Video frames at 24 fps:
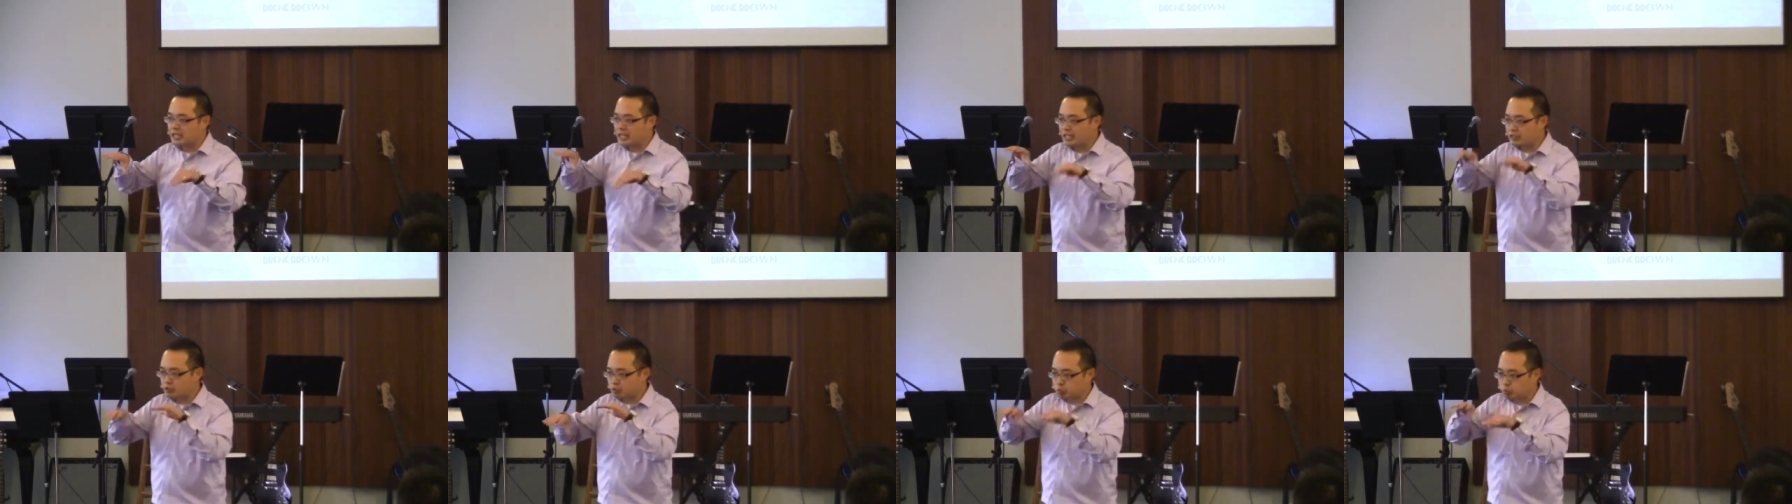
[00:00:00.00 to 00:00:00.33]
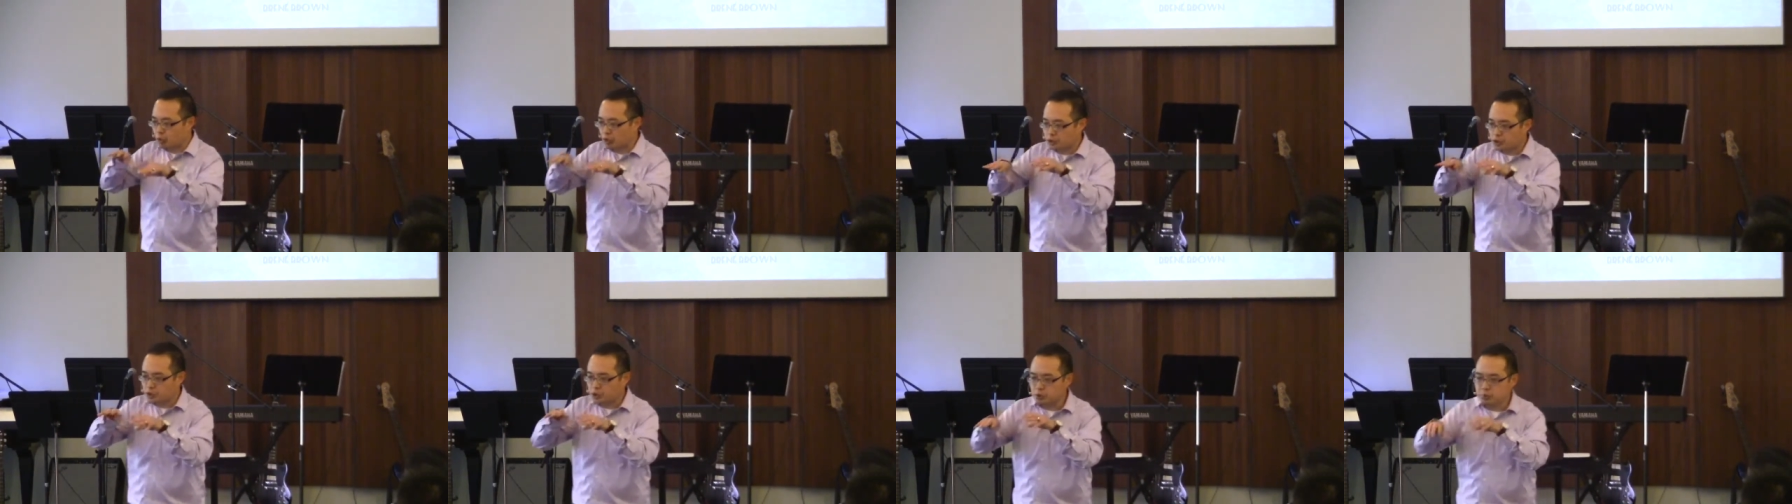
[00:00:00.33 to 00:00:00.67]
is
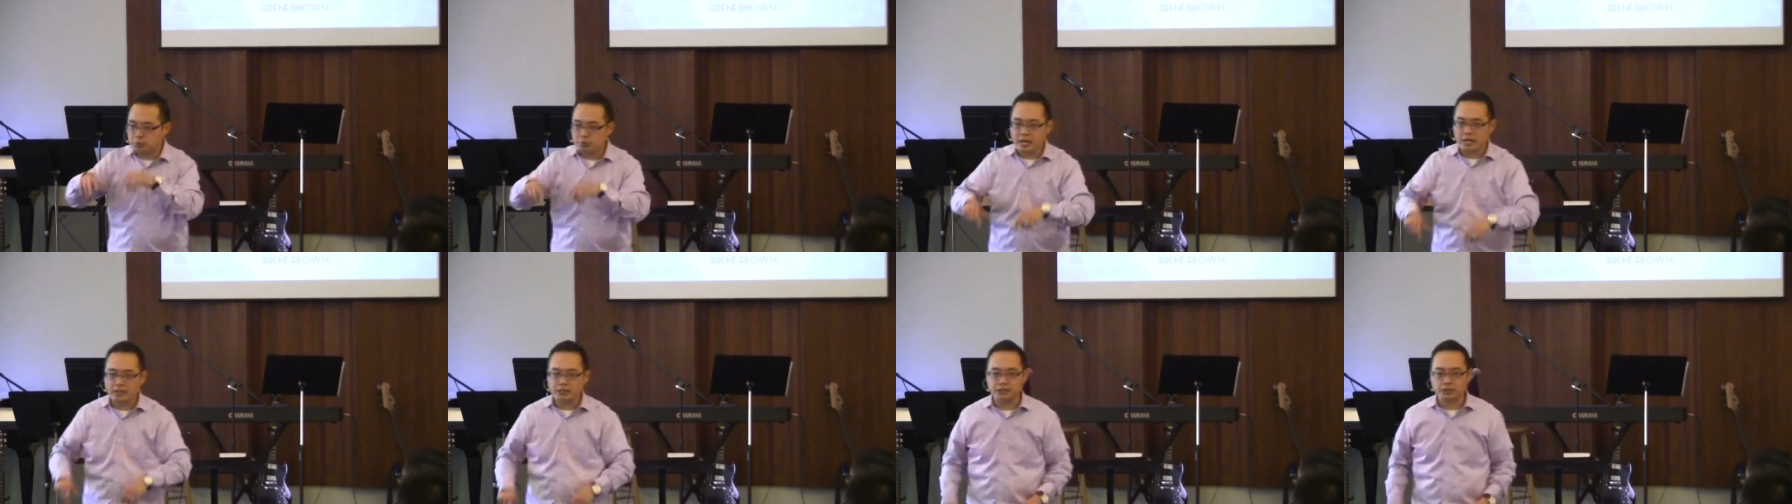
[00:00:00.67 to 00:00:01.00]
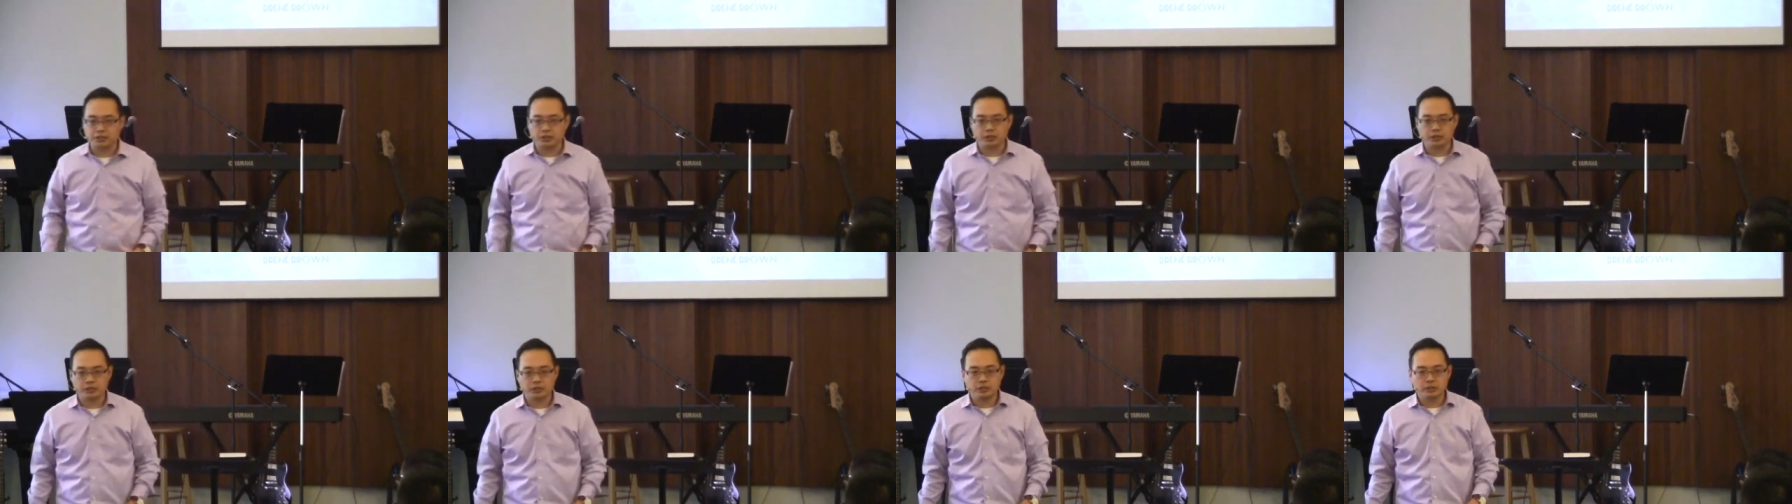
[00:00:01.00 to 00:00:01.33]
what you
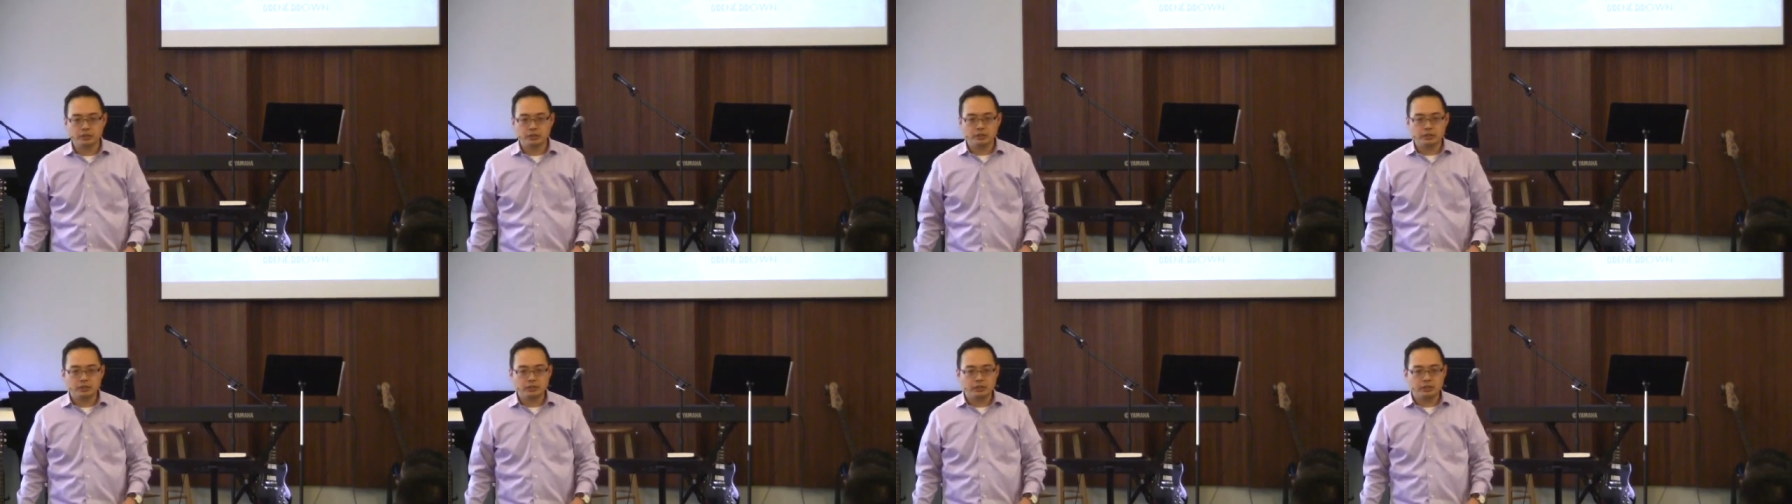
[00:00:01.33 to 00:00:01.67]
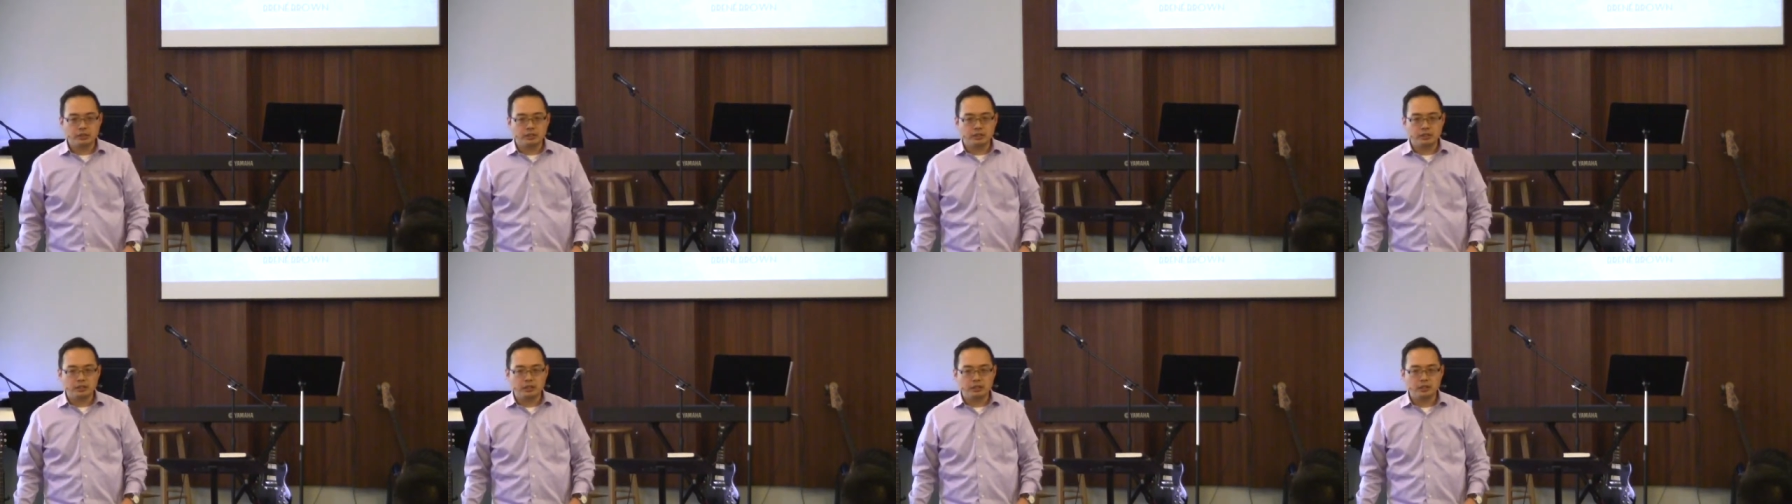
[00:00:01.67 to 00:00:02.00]
measure.
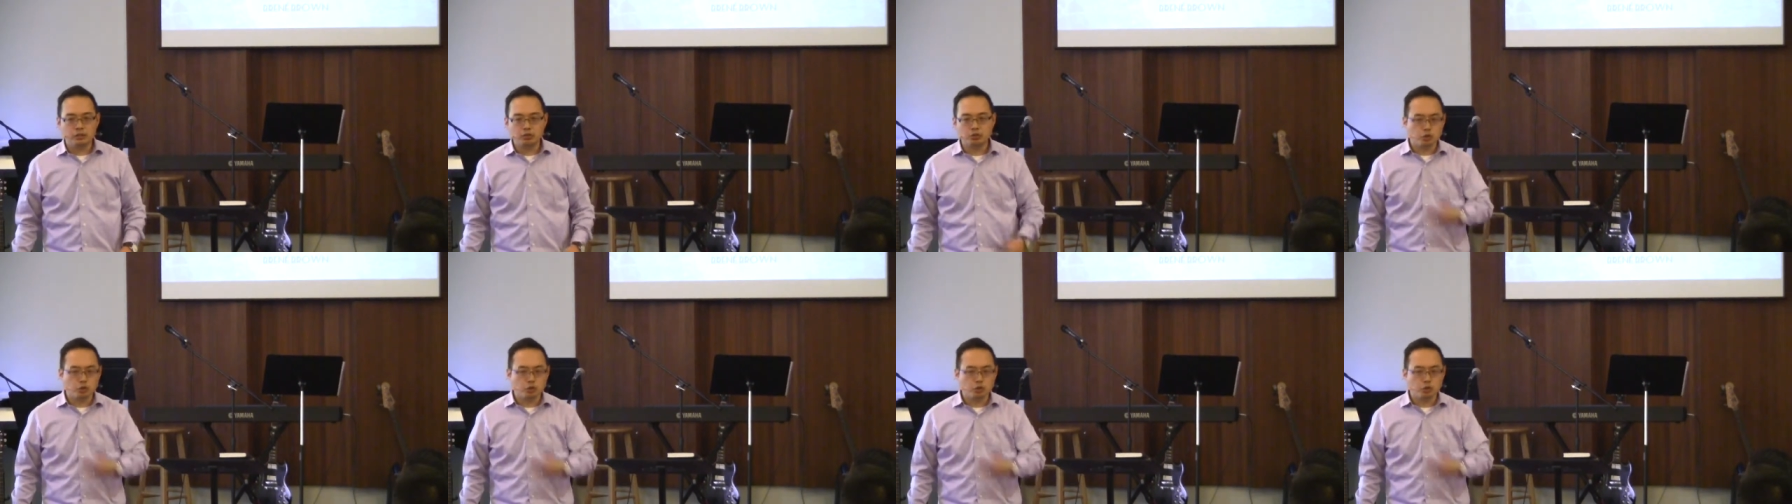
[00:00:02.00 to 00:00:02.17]
You know,